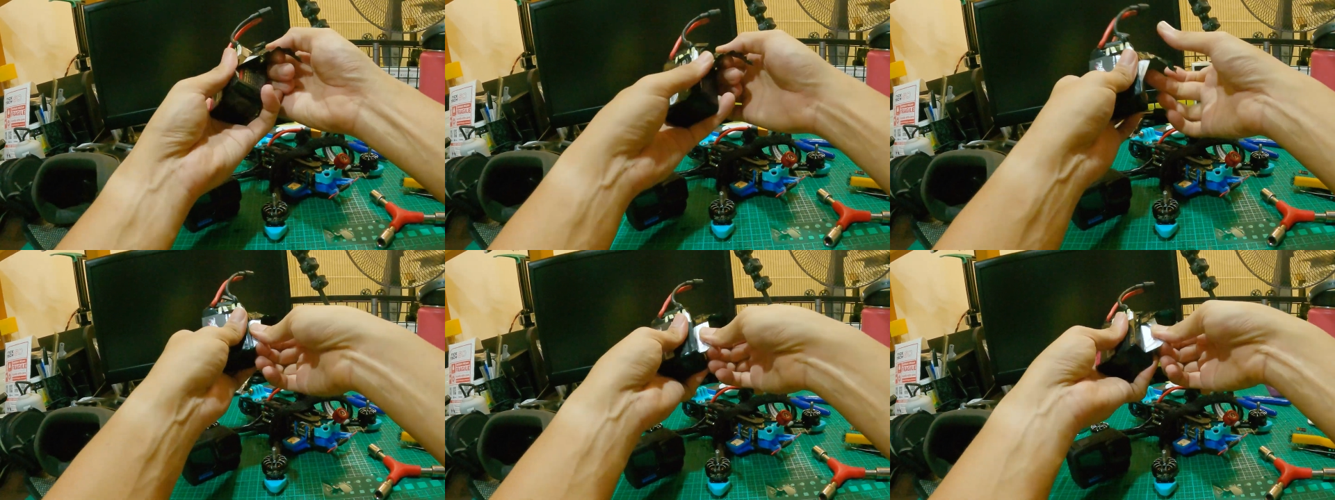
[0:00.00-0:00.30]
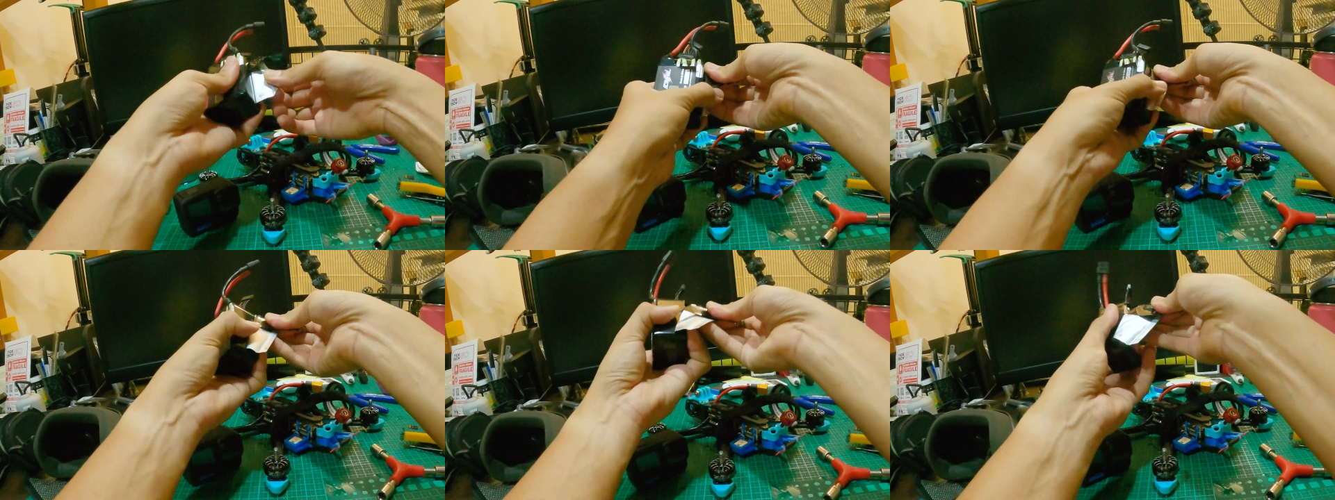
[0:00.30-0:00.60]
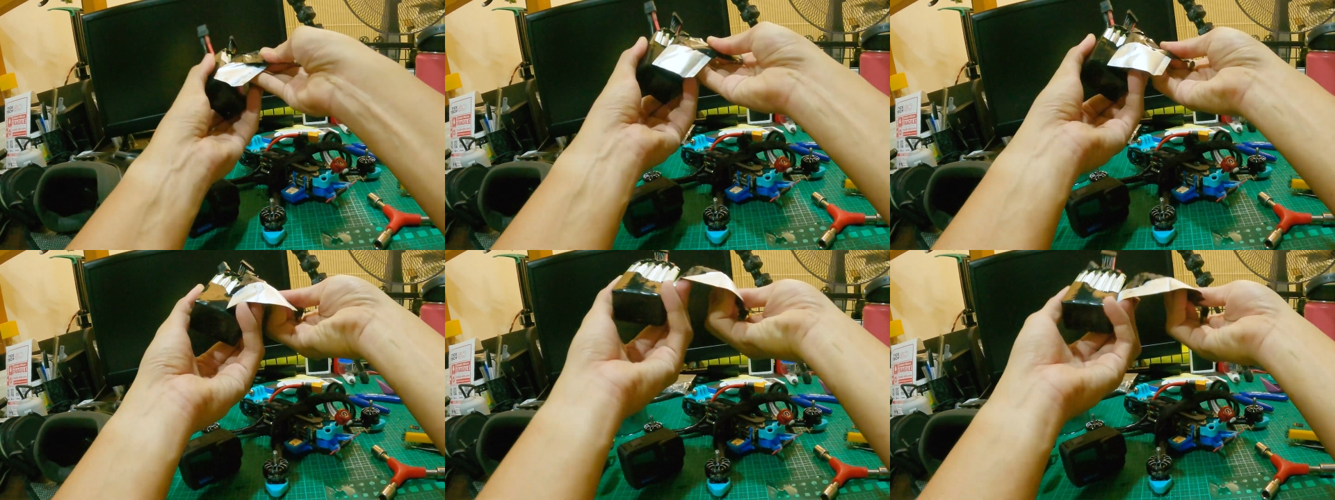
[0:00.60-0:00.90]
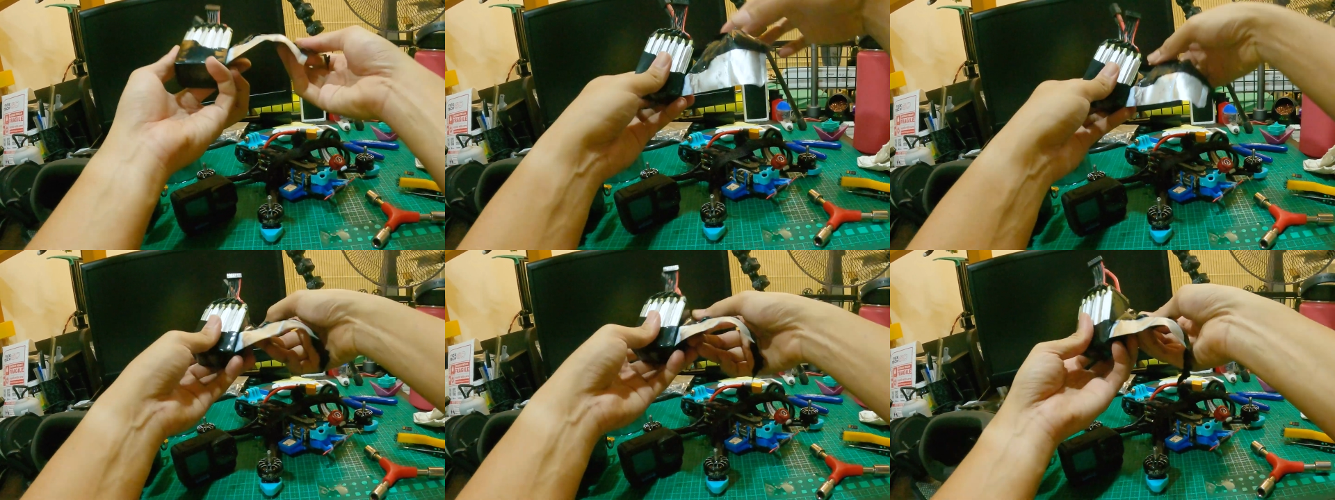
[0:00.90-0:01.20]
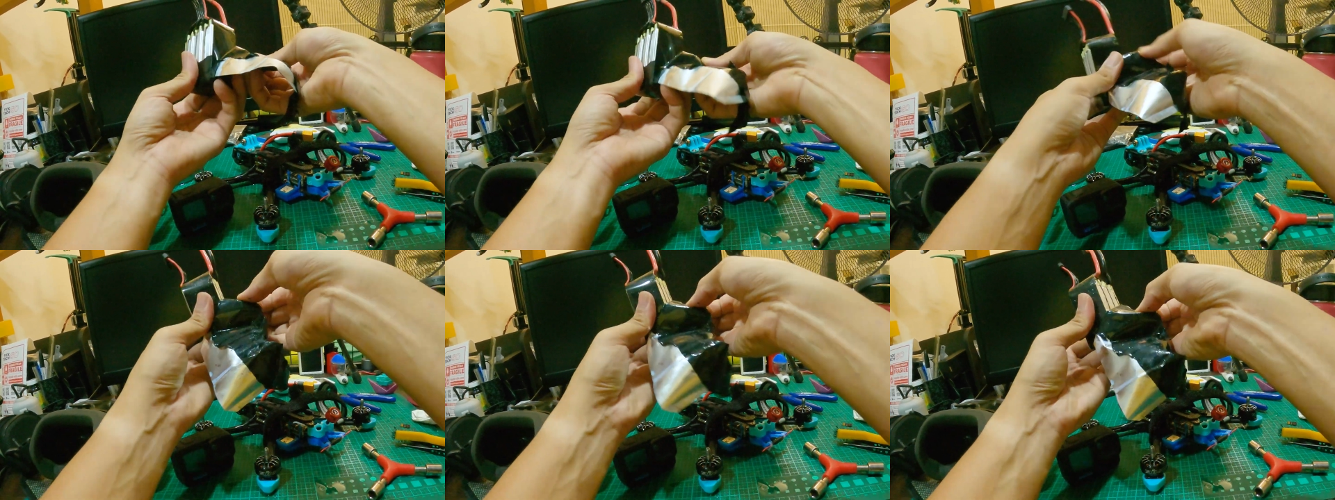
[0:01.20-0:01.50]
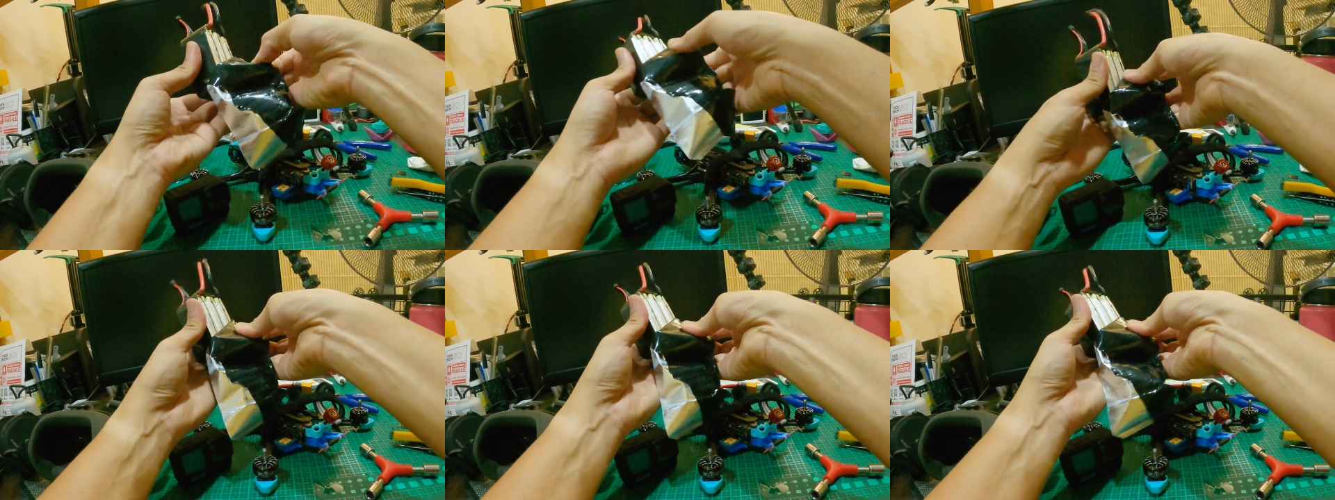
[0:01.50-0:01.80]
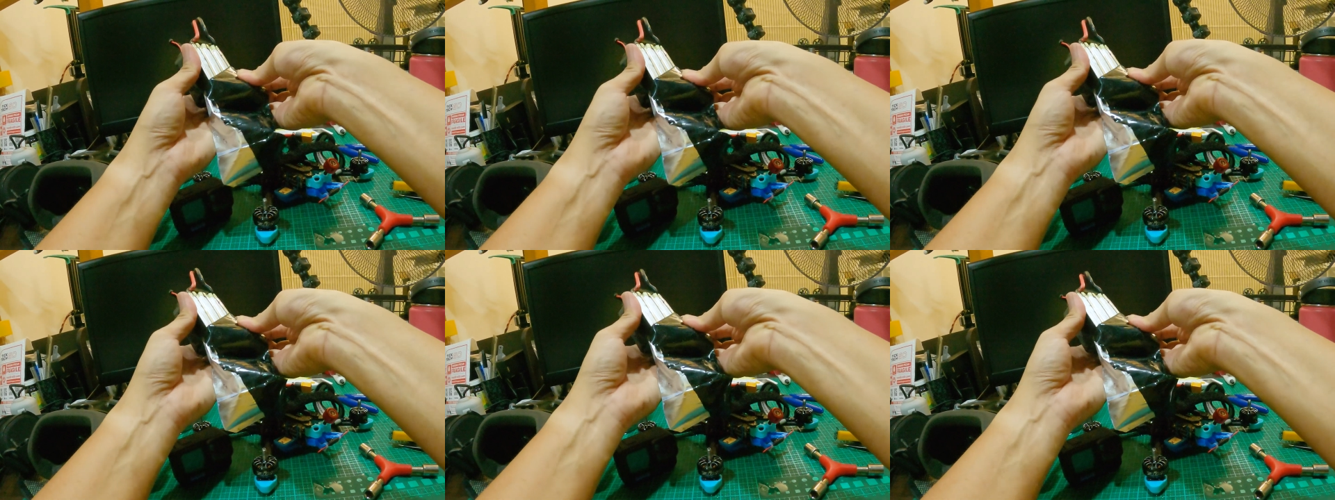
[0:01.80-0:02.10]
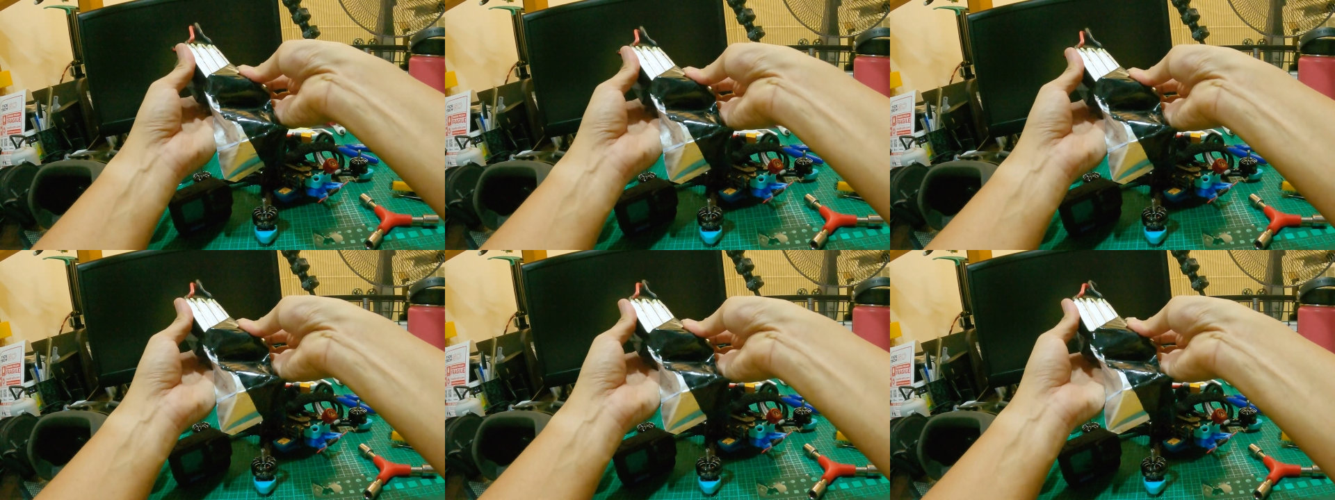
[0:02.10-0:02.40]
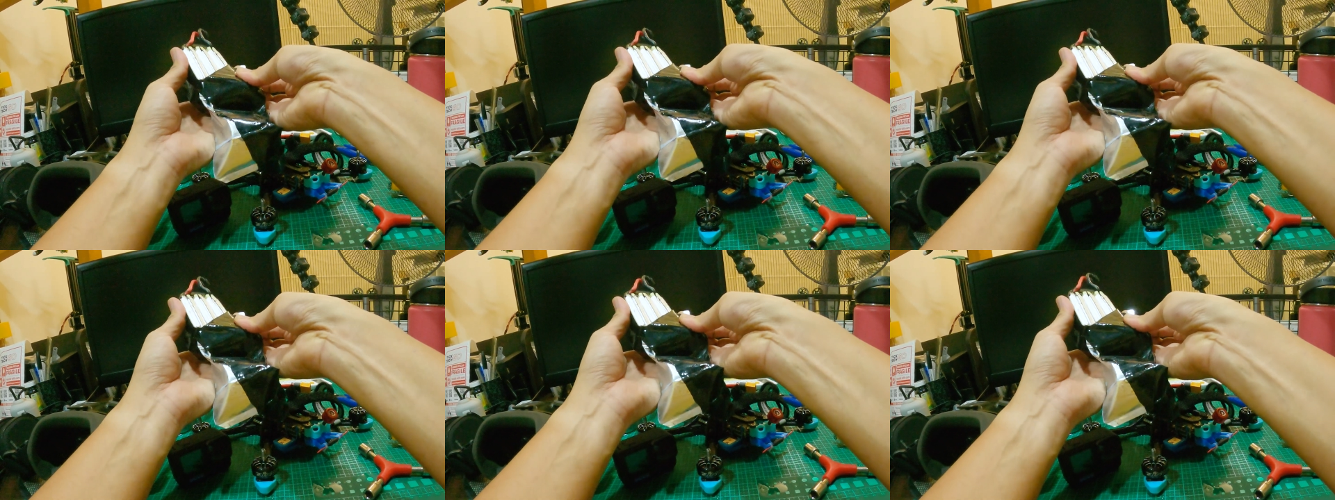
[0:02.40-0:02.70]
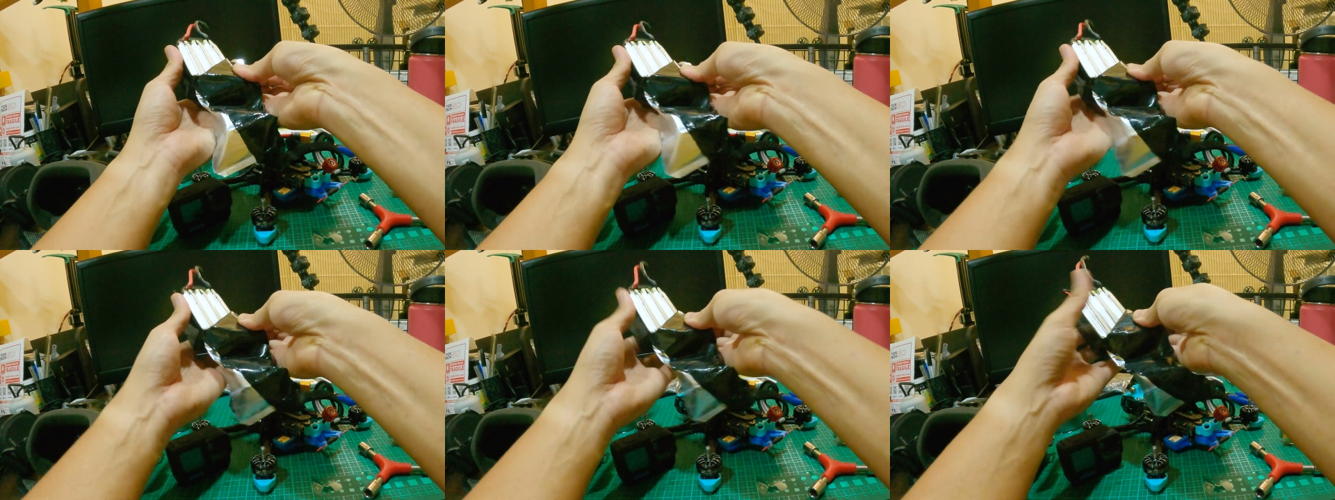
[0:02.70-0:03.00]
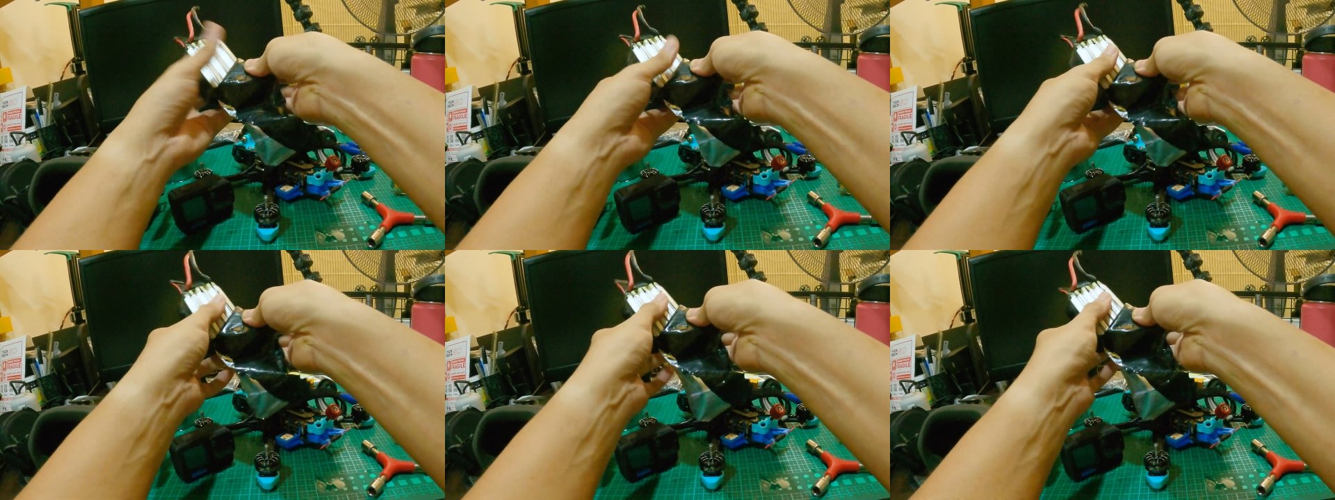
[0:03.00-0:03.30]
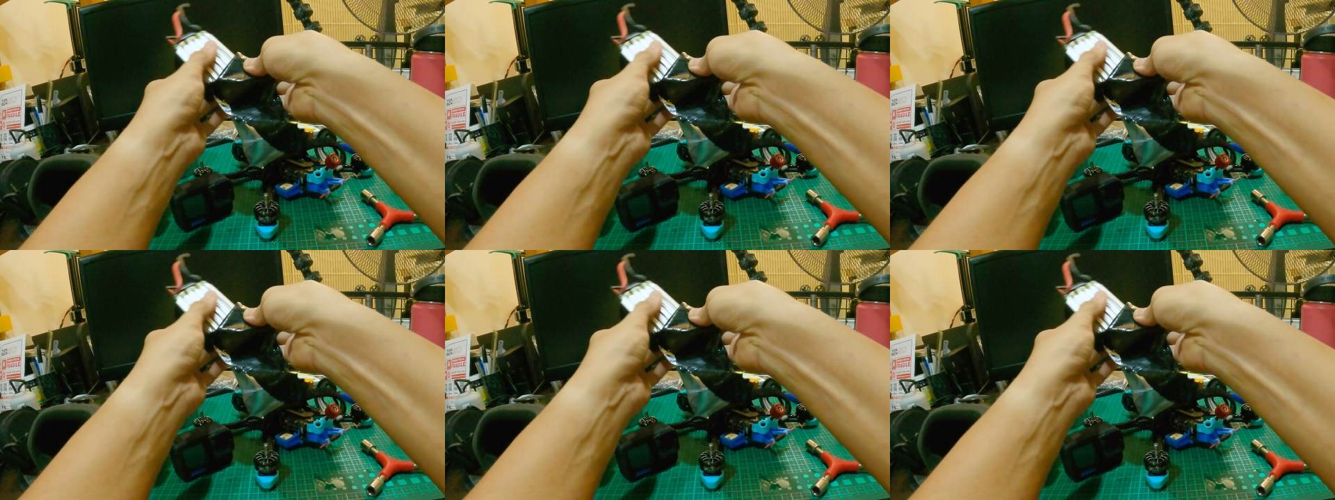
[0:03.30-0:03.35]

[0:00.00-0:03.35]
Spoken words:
[unreadable: no face in view]